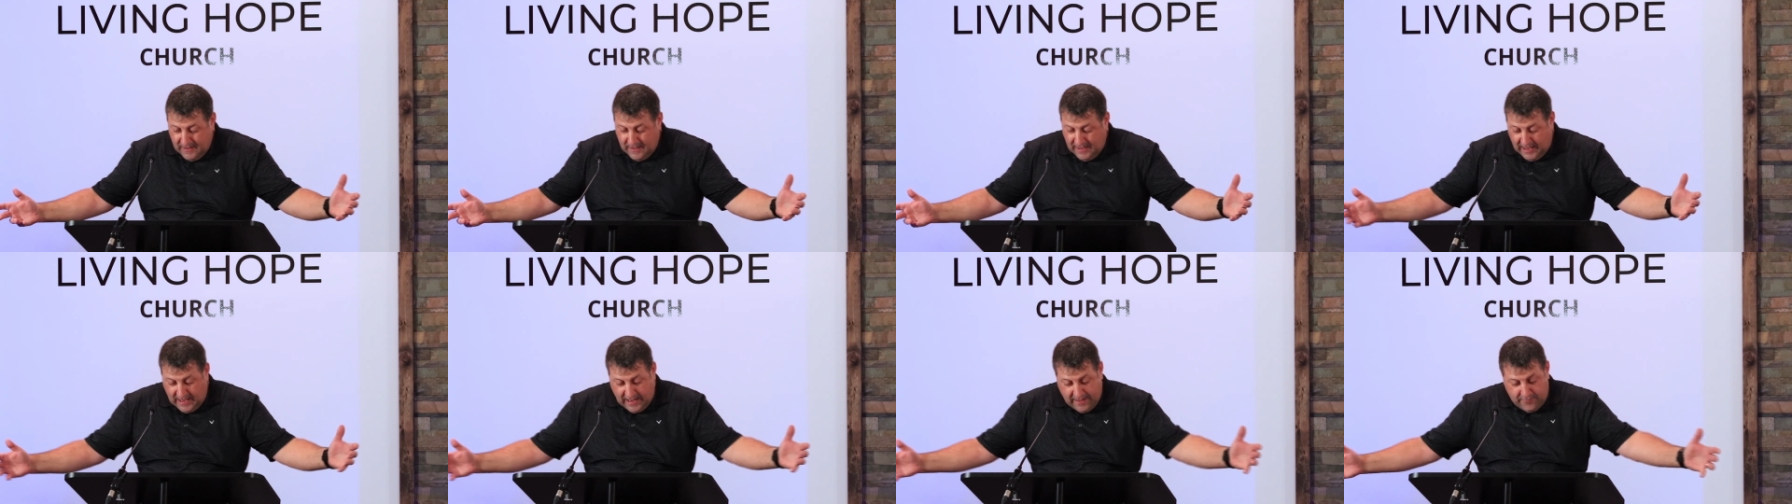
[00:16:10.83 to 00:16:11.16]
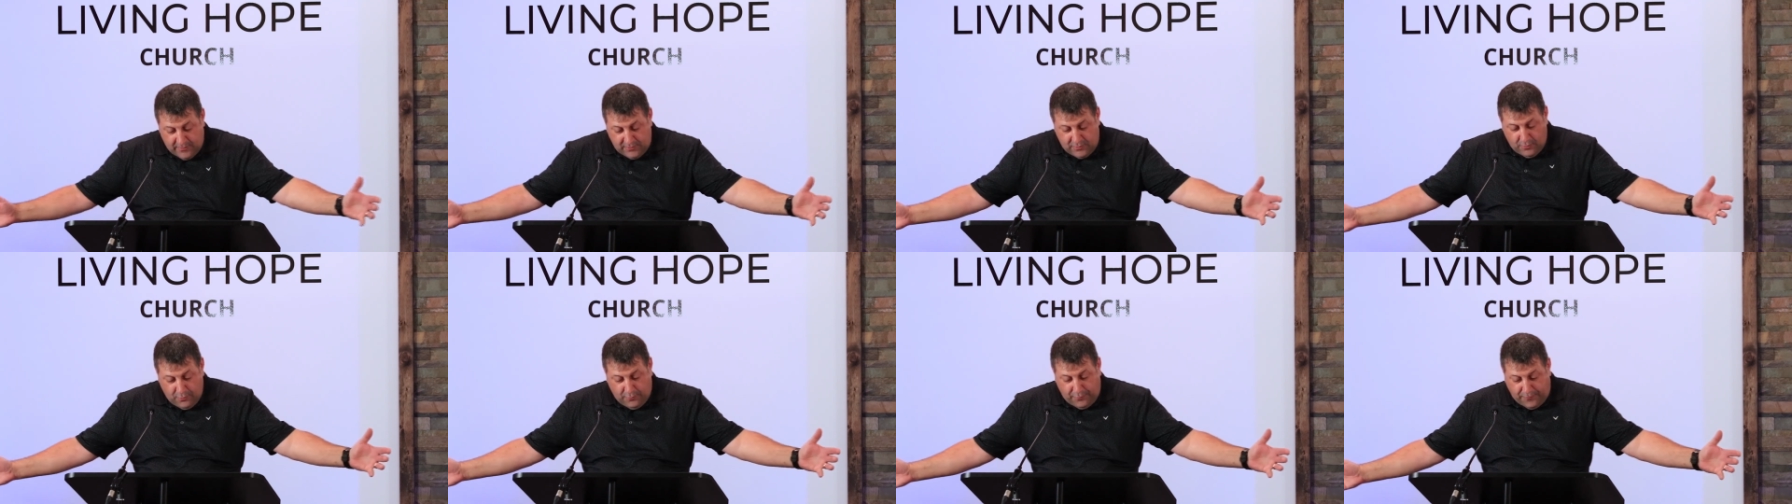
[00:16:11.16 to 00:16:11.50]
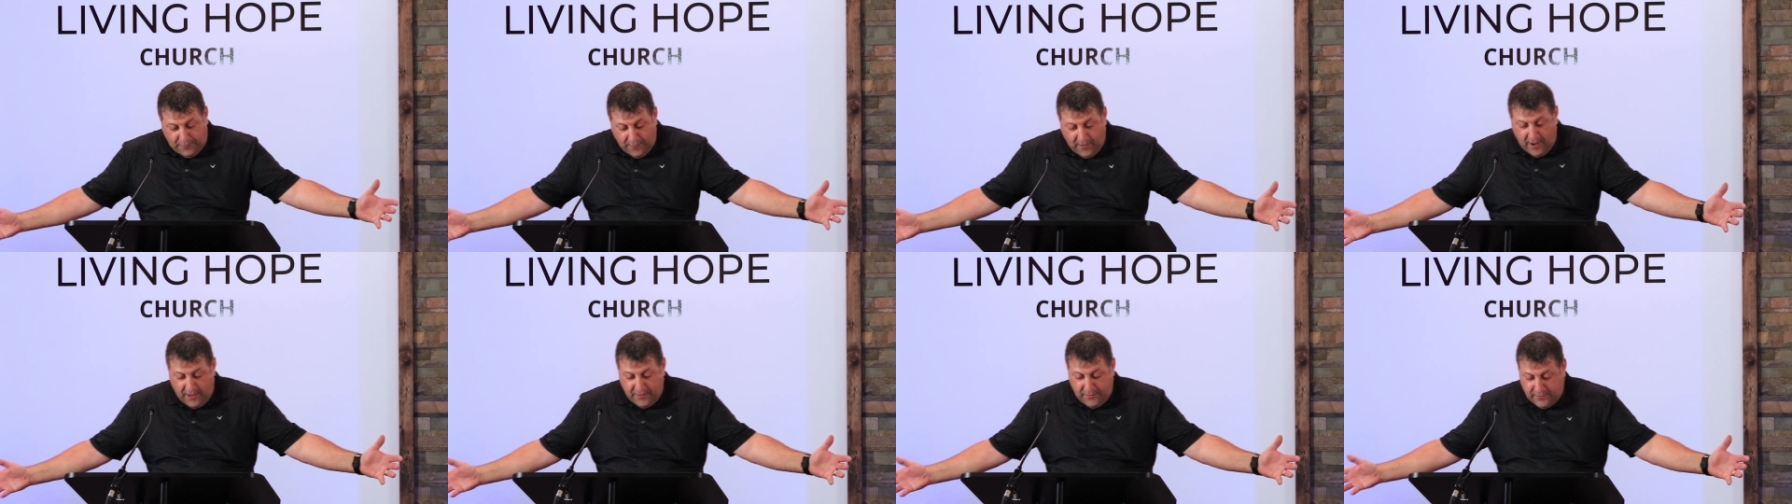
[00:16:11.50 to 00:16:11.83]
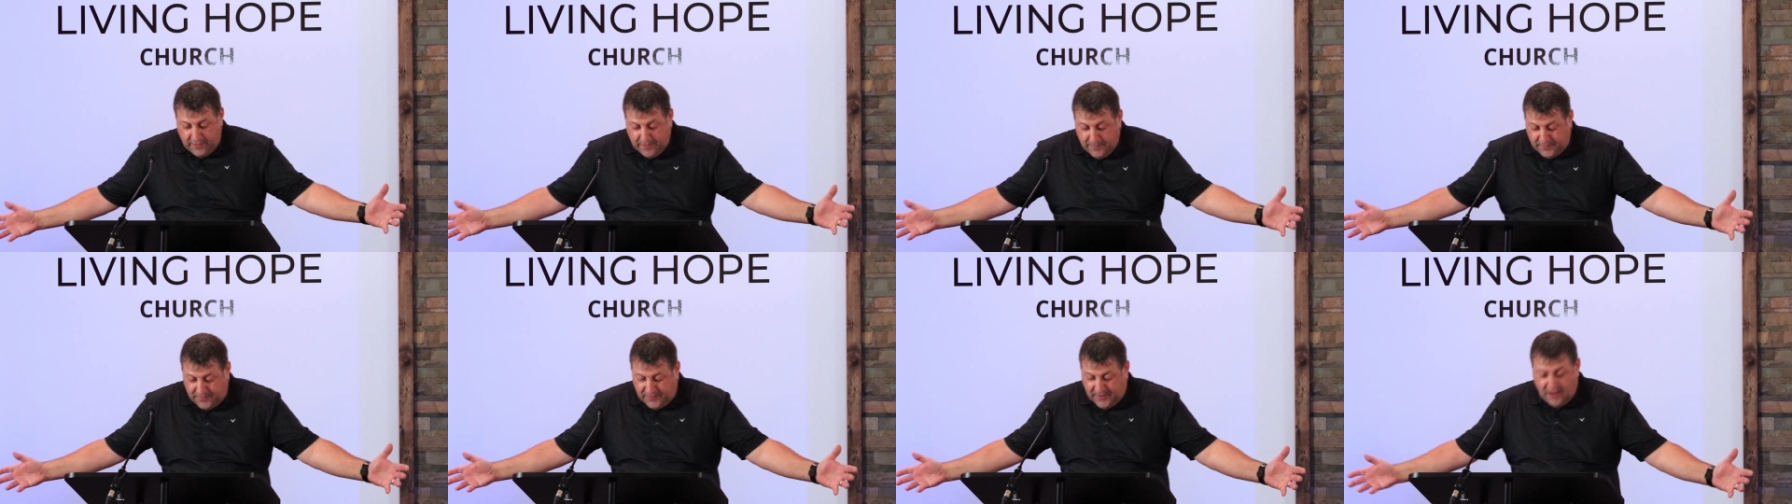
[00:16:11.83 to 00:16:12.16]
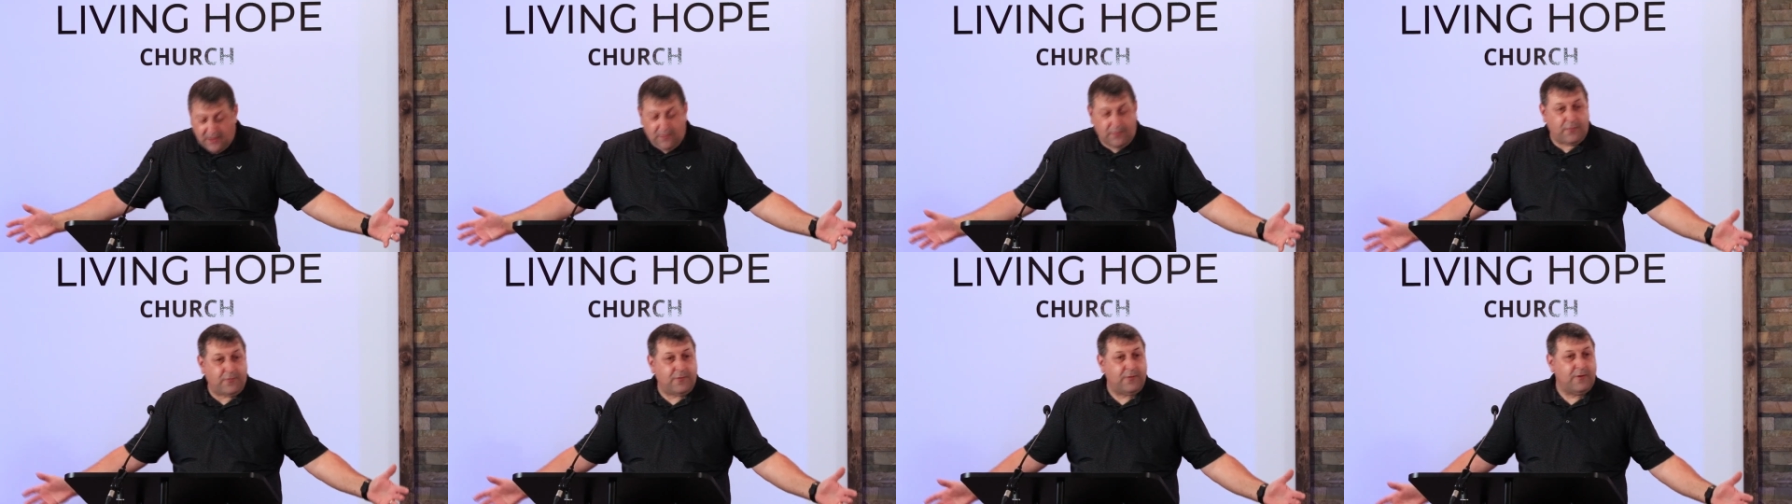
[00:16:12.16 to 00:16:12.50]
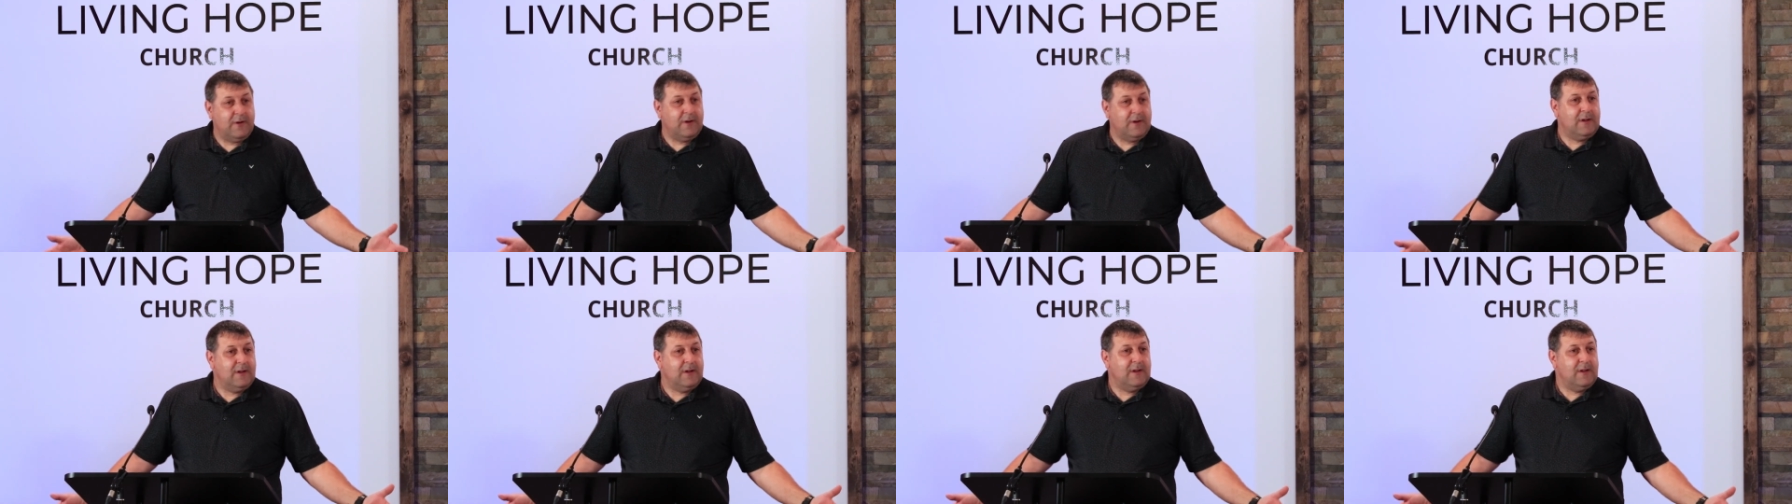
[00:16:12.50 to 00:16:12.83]
and I have a new father himself.
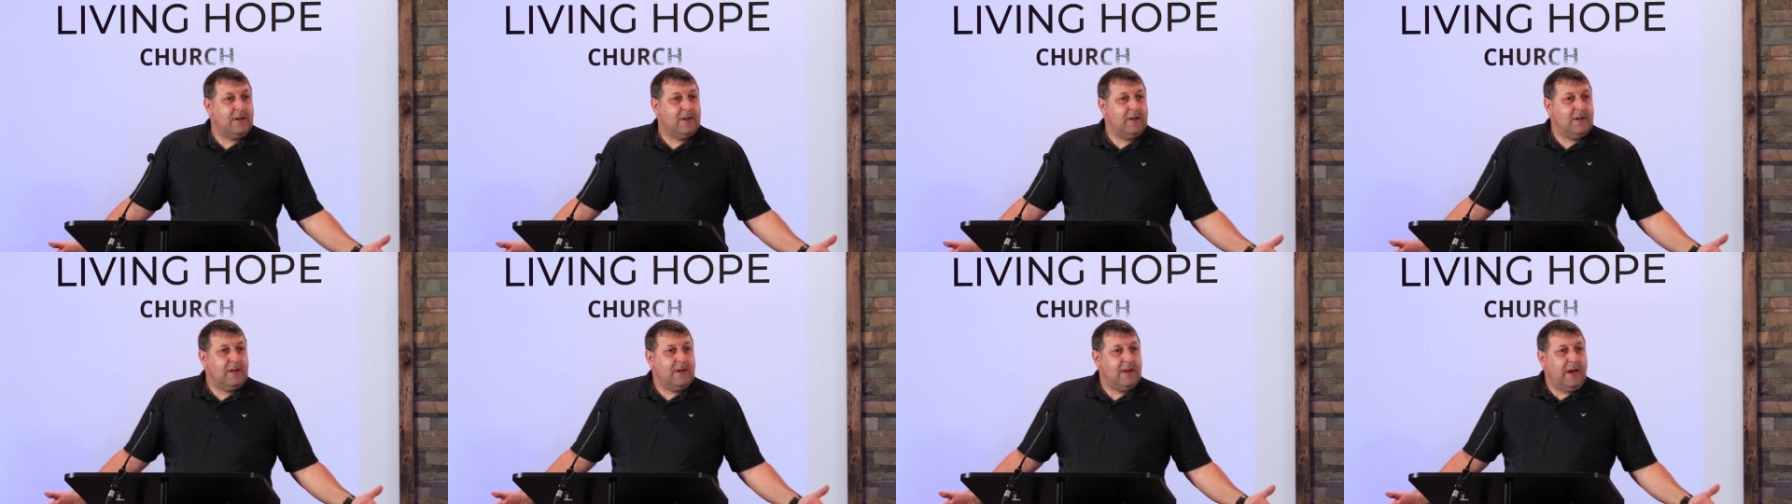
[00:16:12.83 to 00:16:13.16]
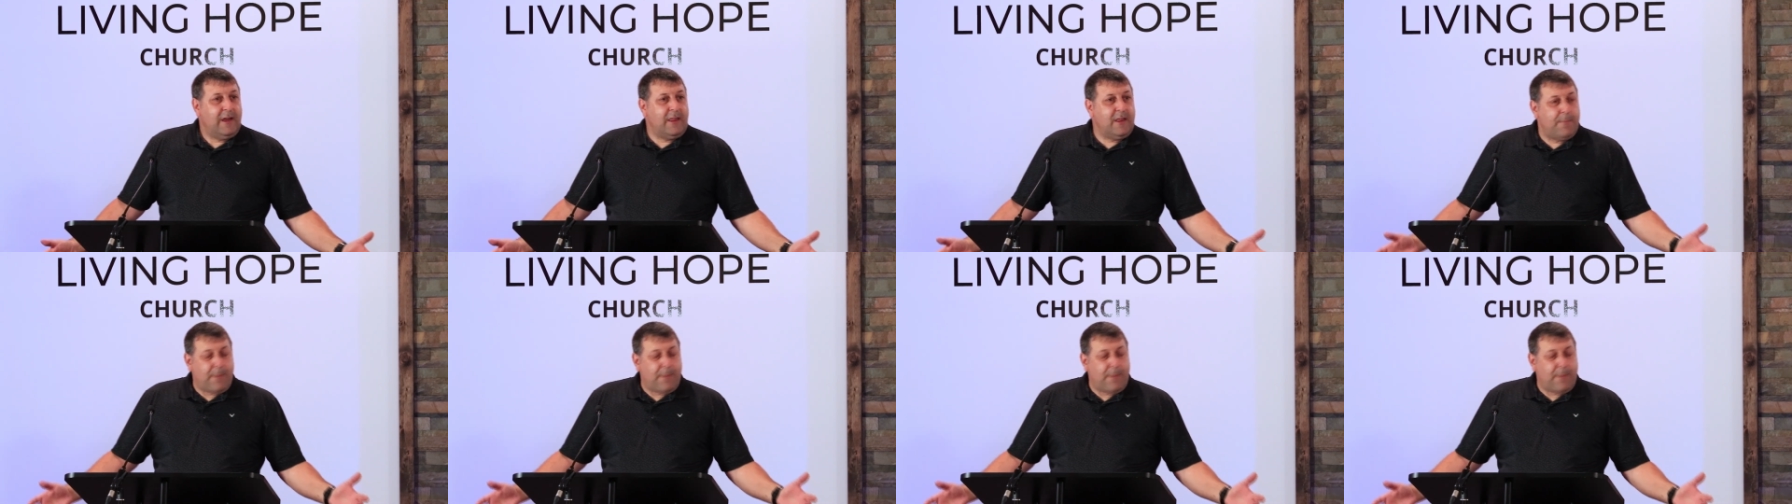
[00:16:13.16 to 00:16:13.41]
And the